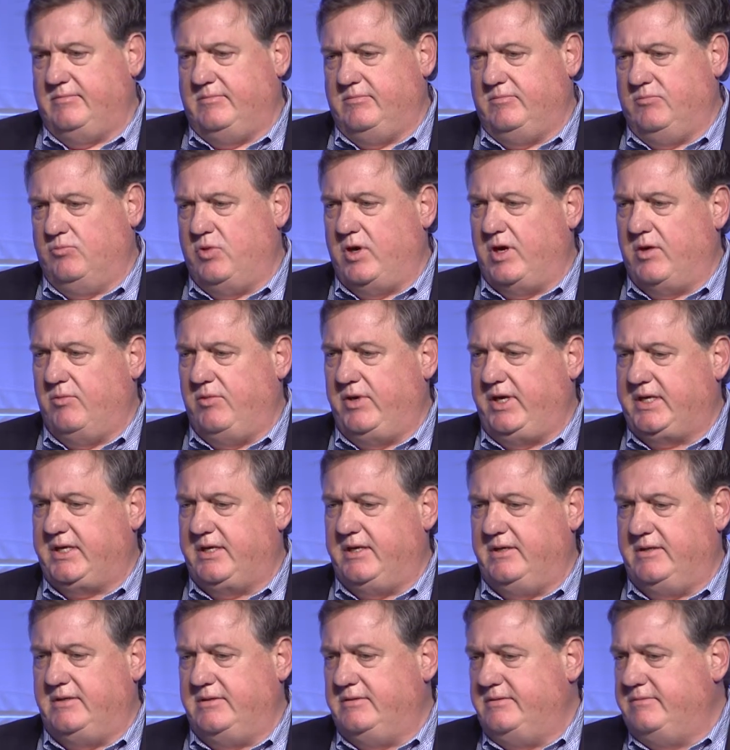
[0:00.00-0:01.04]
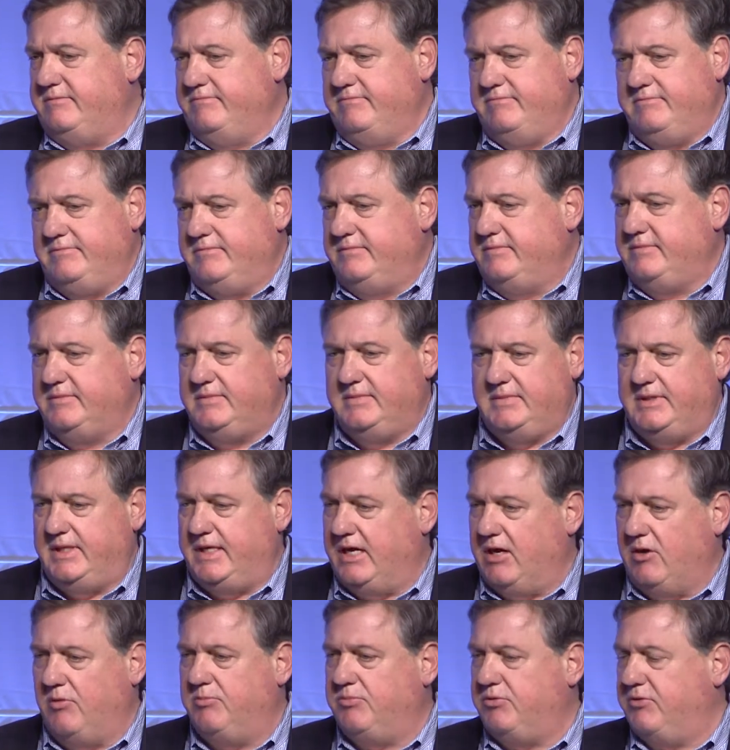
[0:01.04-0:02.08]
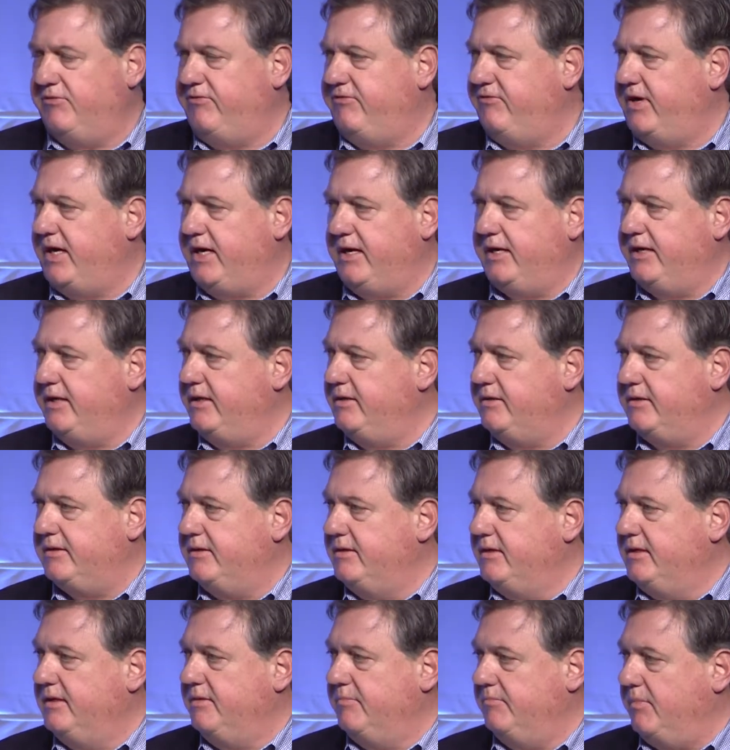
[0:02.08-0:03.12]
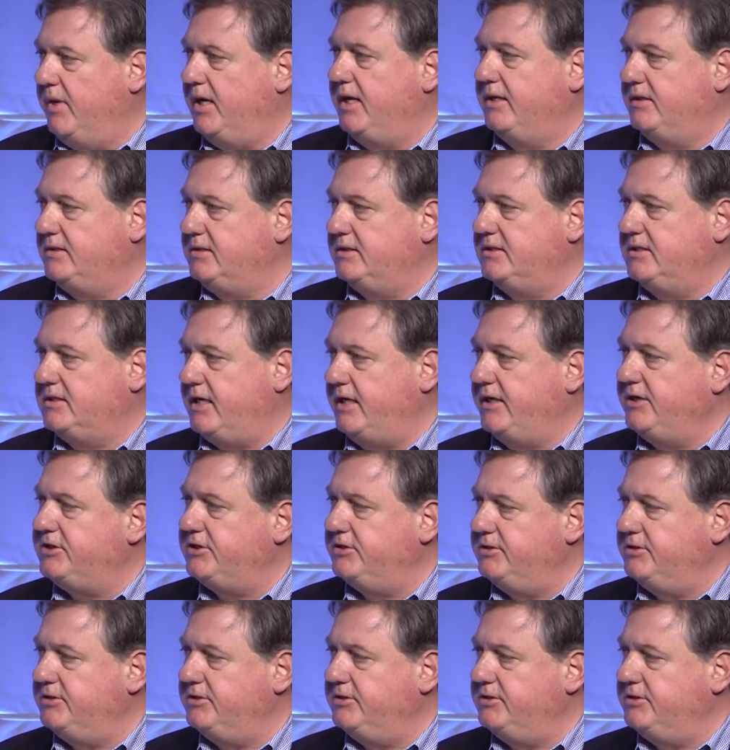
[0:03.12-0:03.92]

where we can help refine monetization.